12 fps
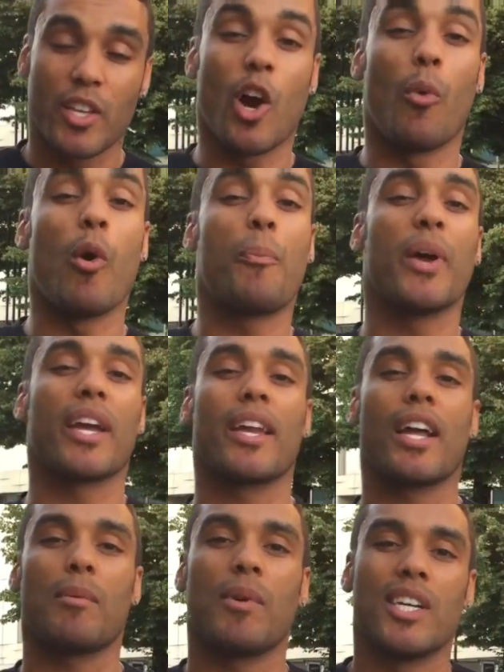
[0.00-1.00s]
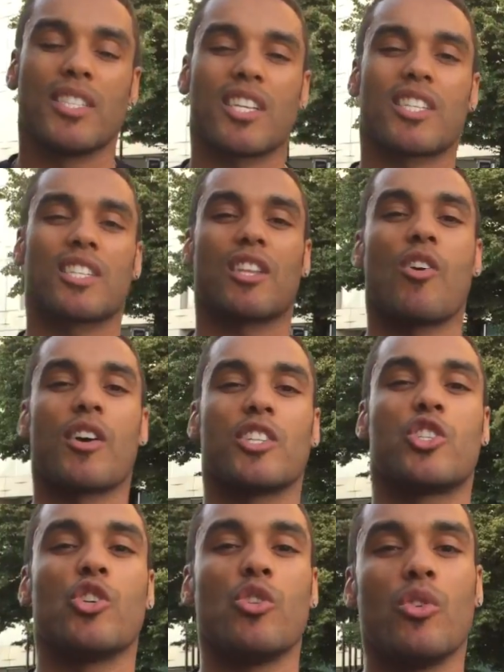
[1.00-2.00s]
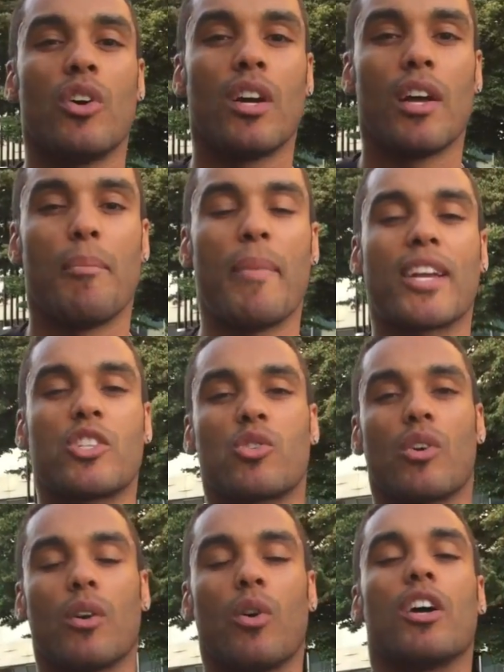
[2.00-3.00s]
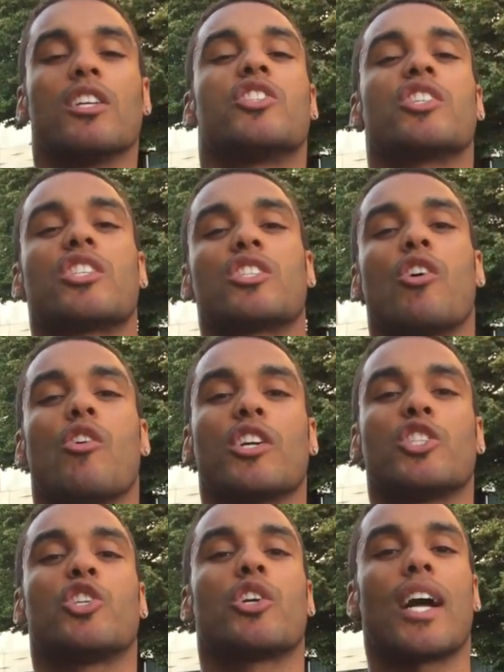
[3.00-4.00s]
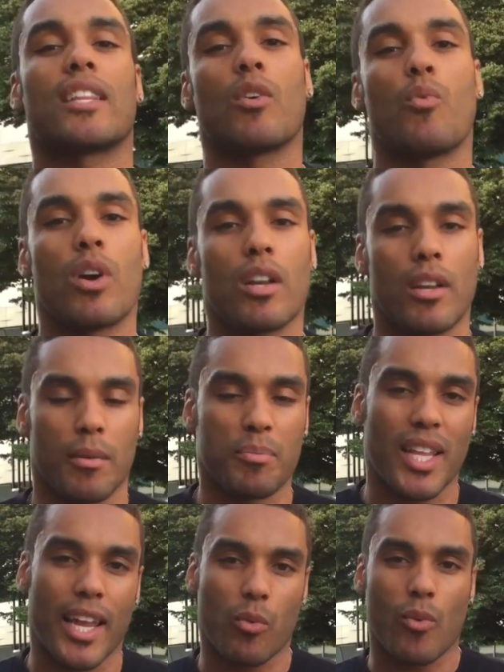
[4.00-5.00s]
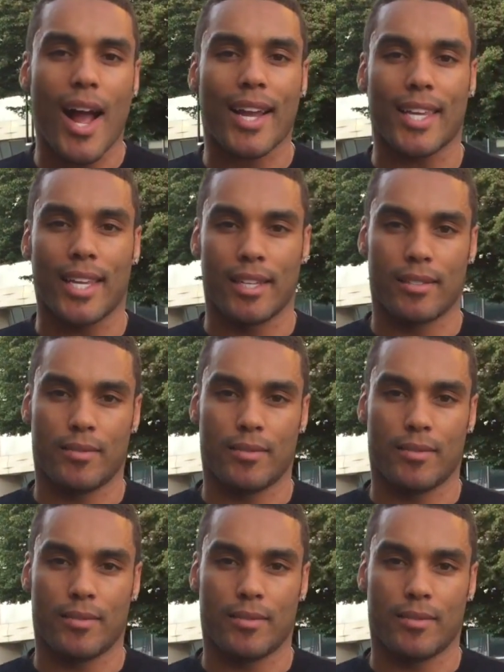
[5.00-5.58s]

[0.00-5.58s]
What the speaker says: Yo, we'll pick it up just as long as you make sure, just as long as you're not the one playing Rocky.